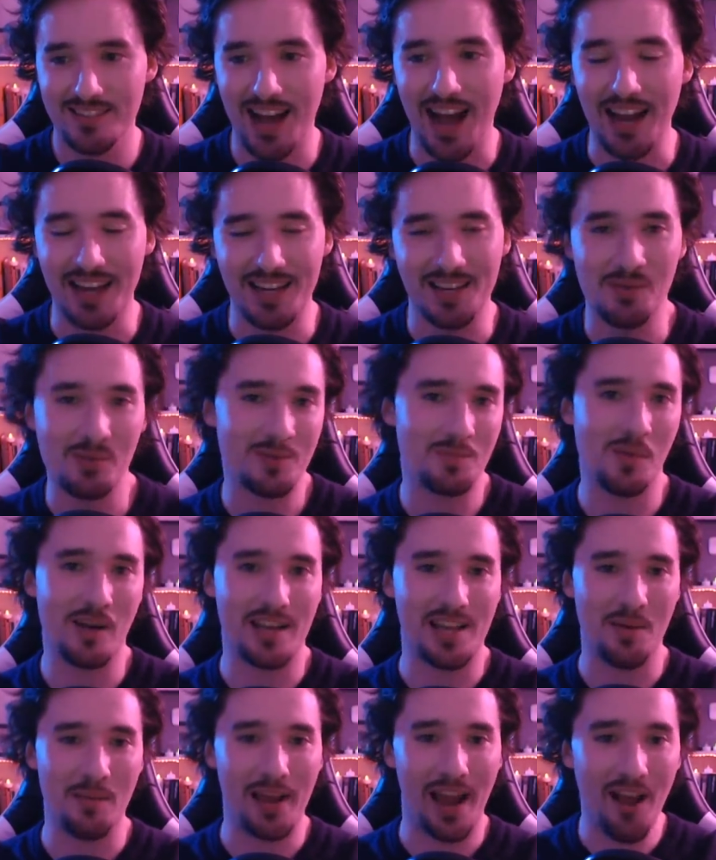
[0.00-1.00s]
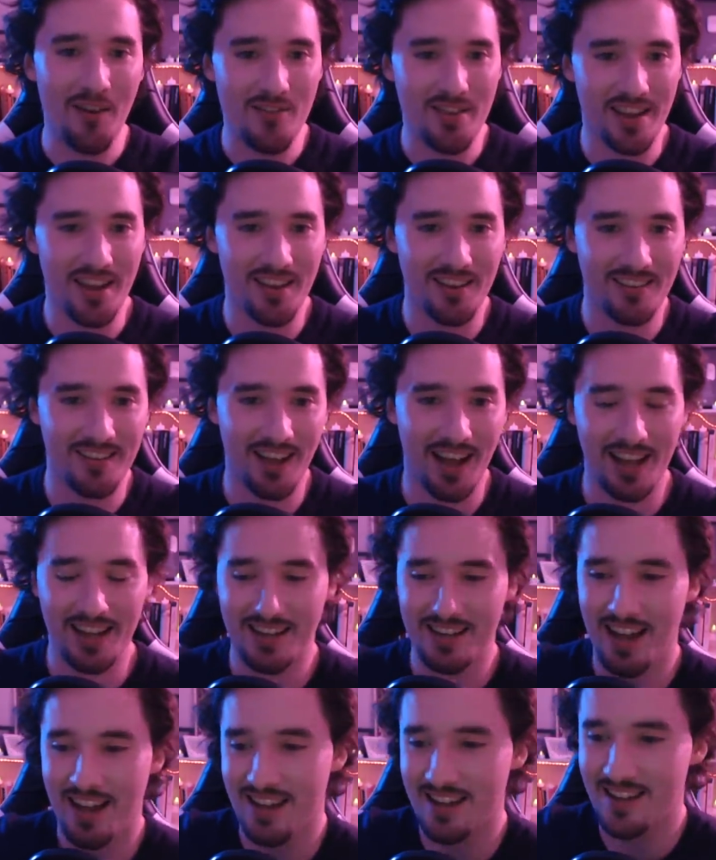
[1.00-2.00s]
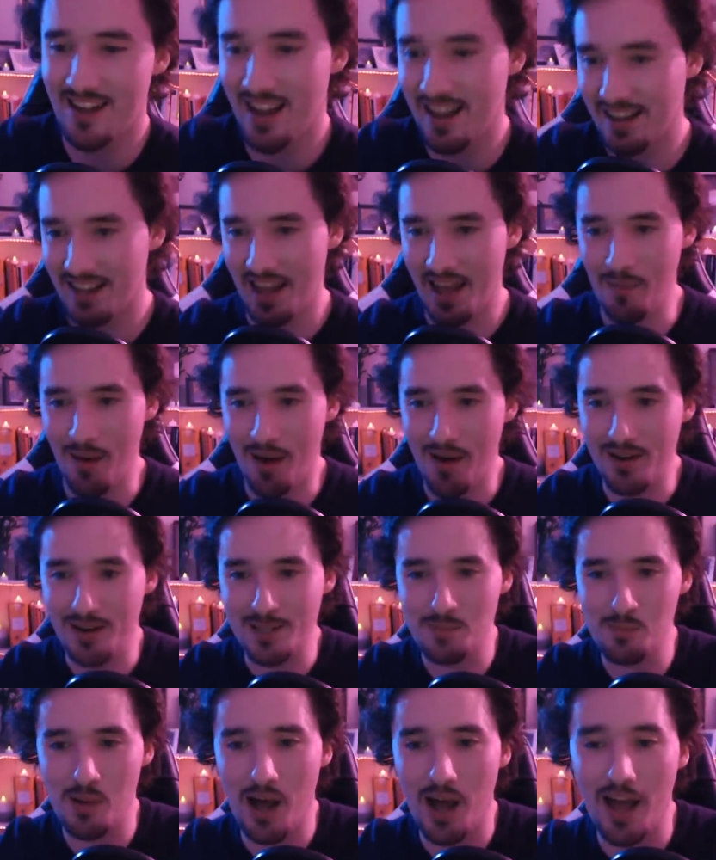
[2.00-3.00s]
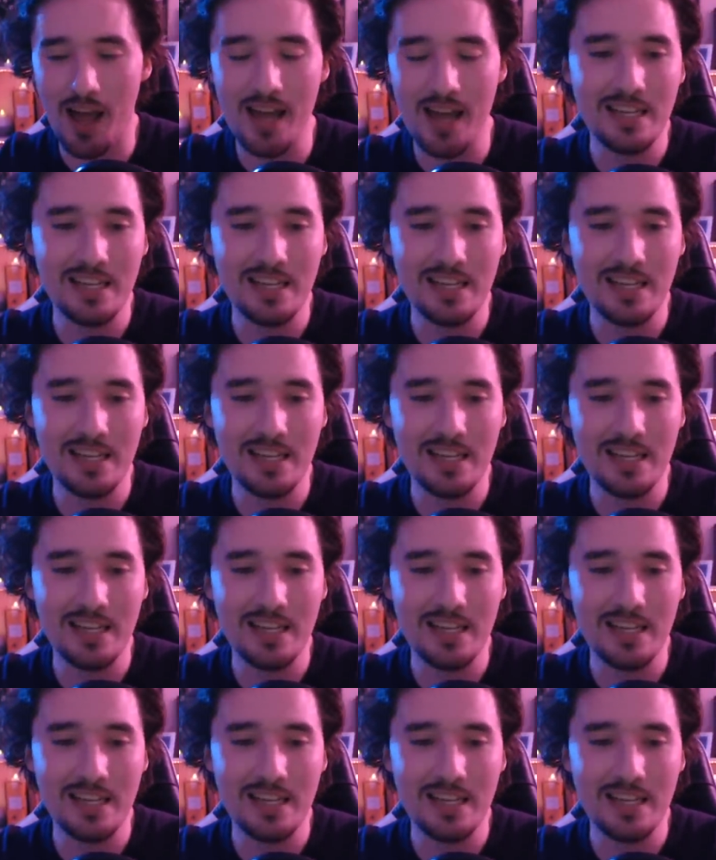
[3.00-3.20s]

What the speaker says: it was my coming out video. I came out as bi.